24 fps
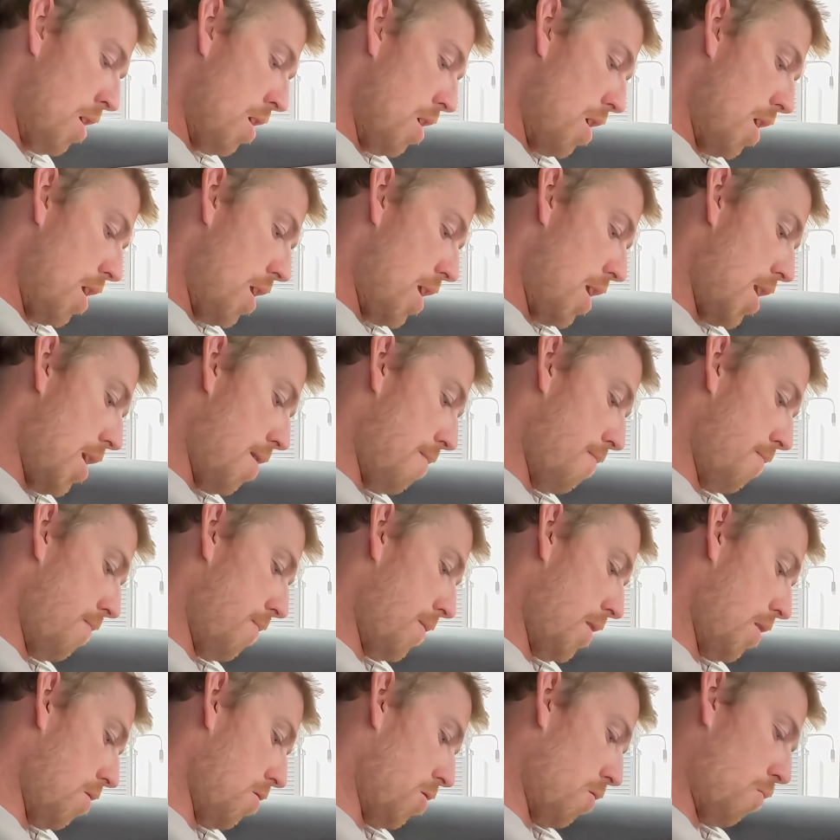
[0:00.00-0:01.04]

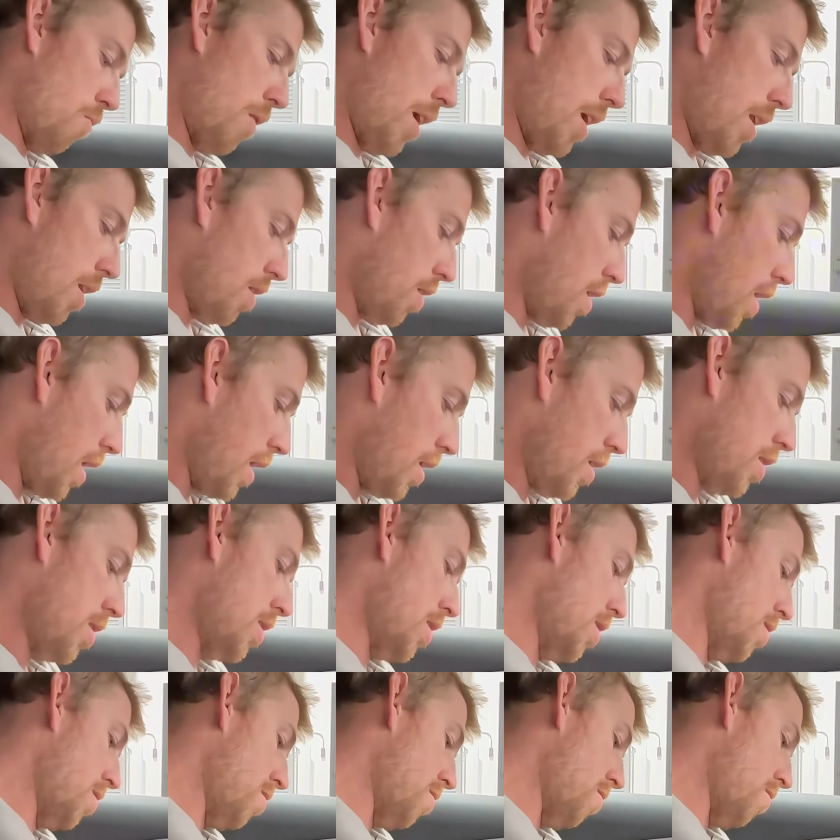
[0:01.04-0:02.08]
There's a rain and light
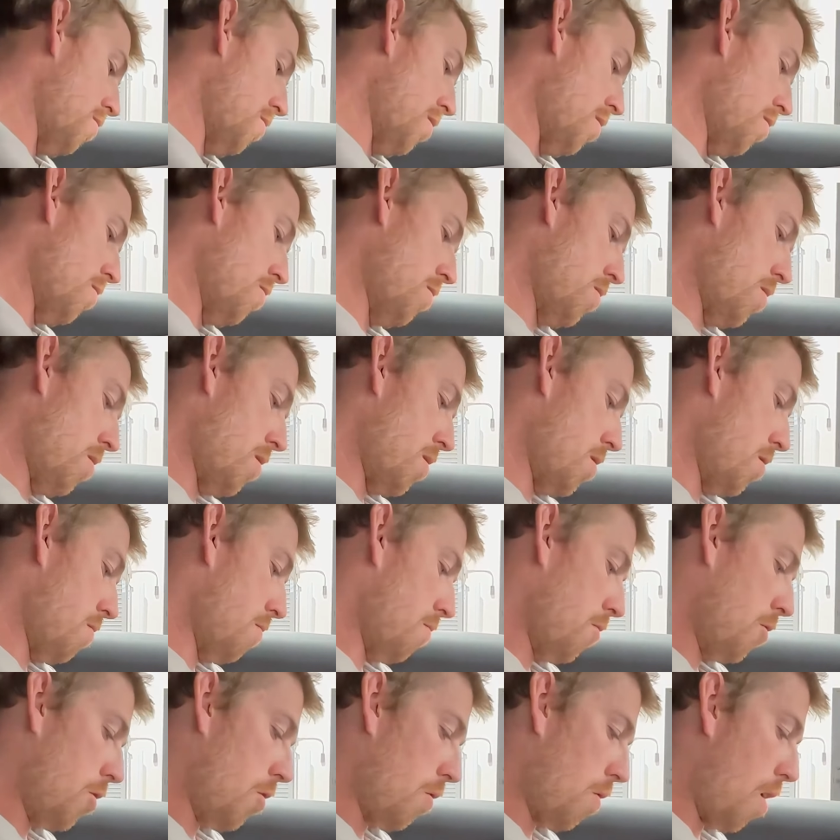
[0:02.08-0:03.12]
sensor. There's a
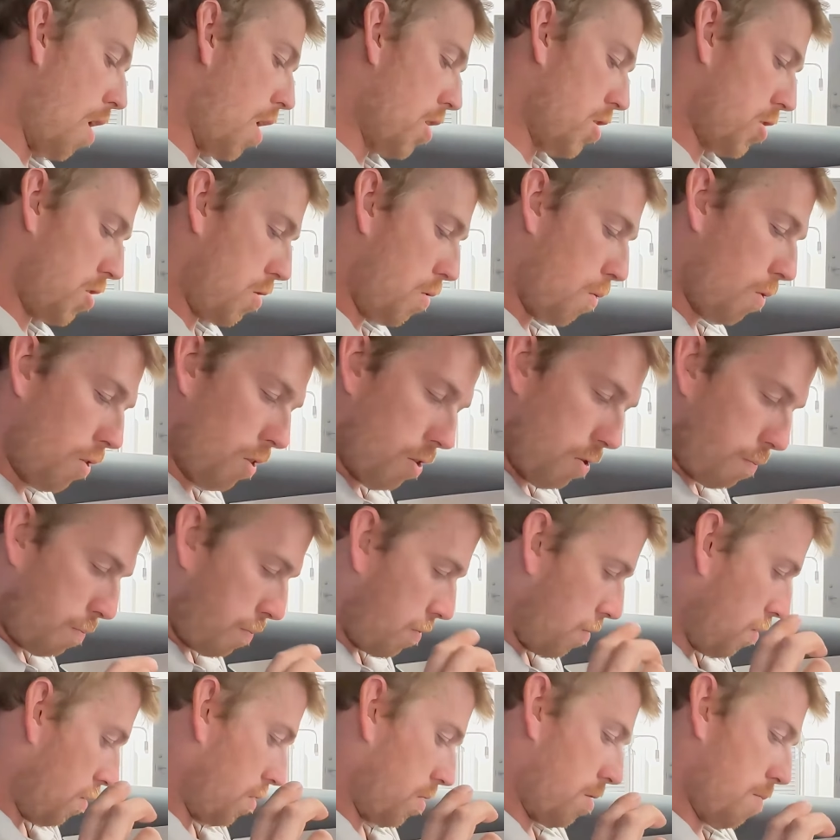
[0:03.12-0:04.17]
garage door
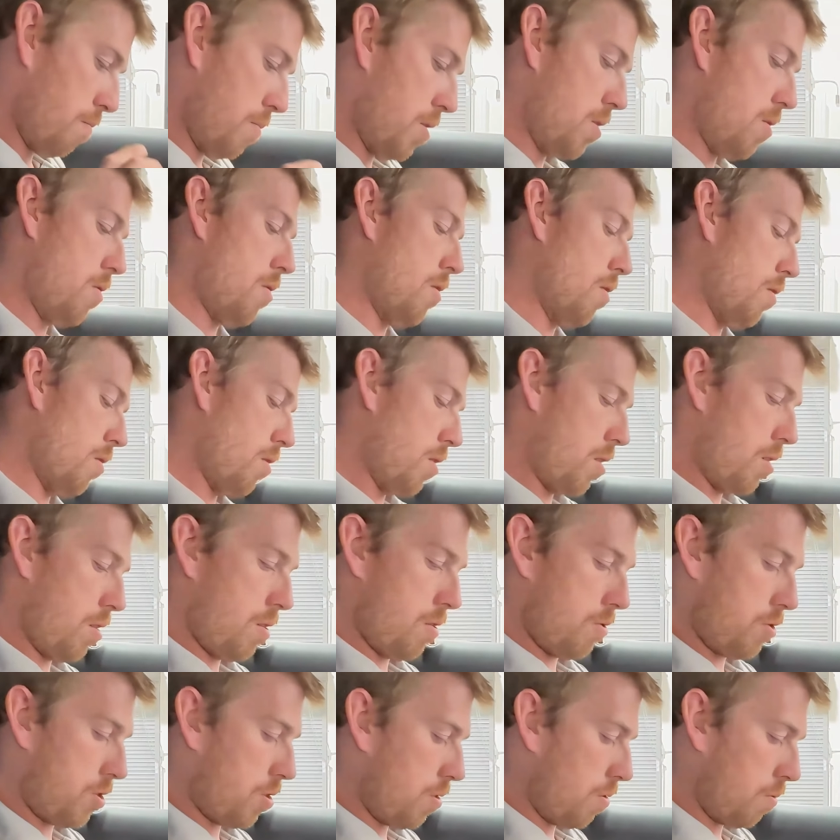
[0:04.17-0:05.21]
opener computer,
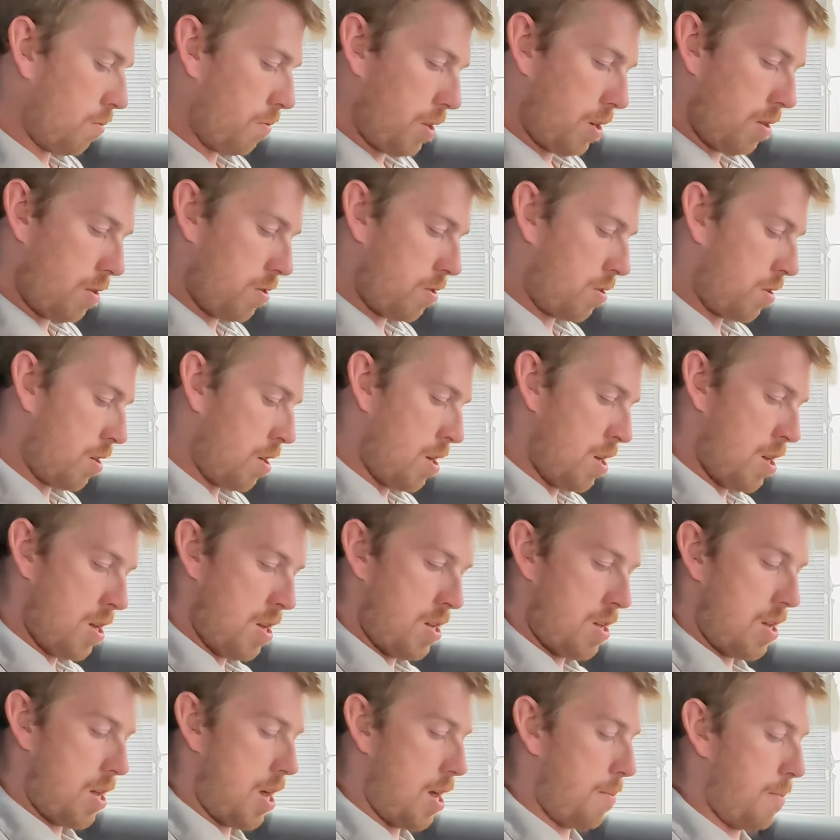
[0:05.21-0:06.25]
so there's,
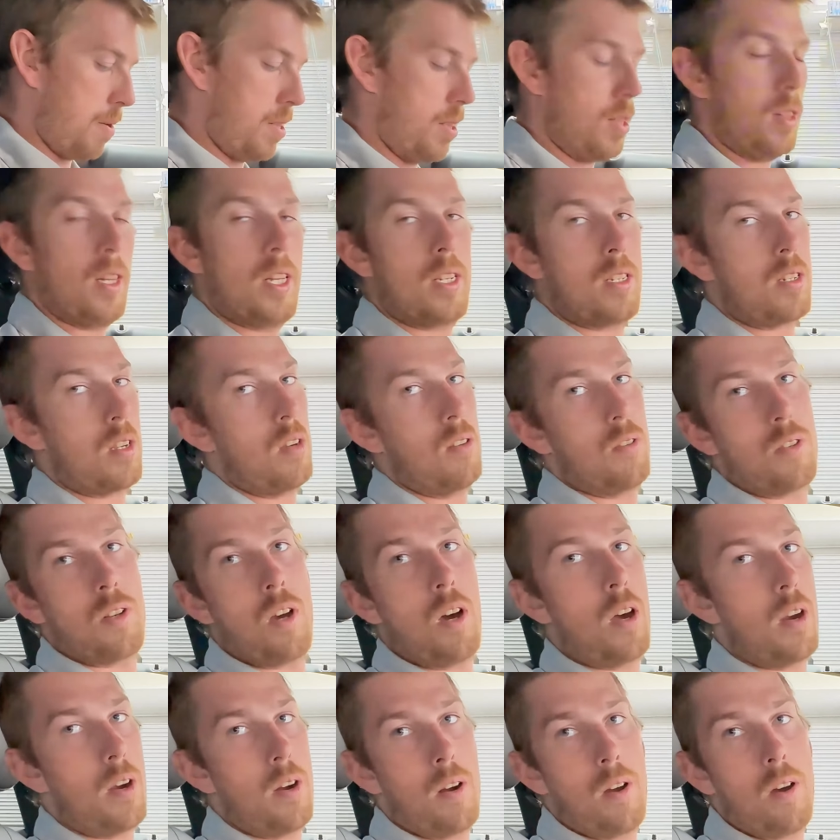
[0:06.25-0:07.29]
the list goes
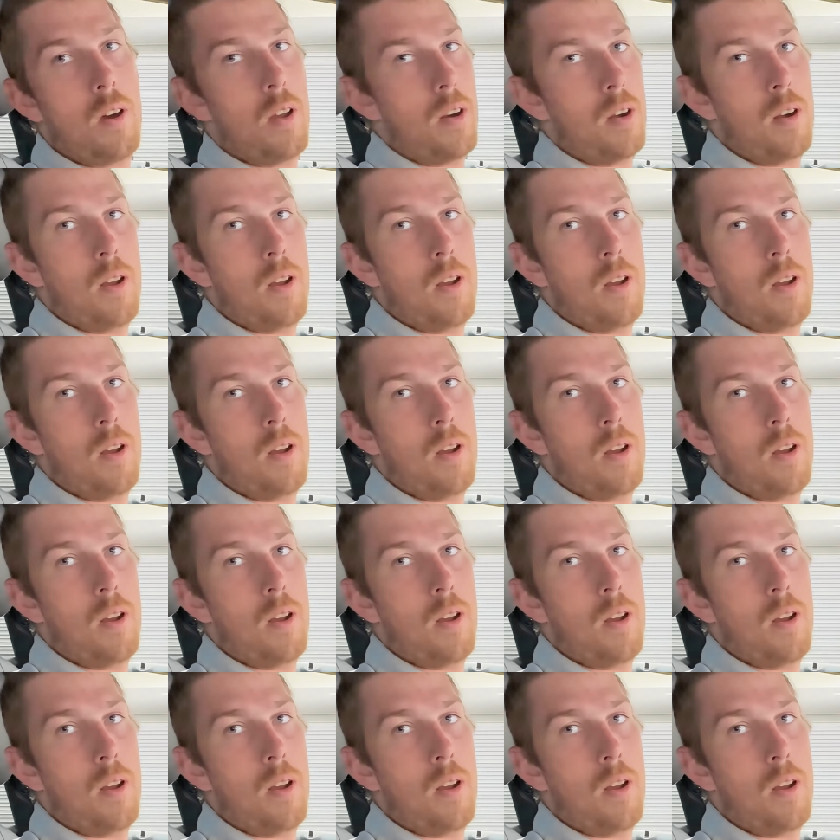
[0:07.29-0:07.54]
on and on and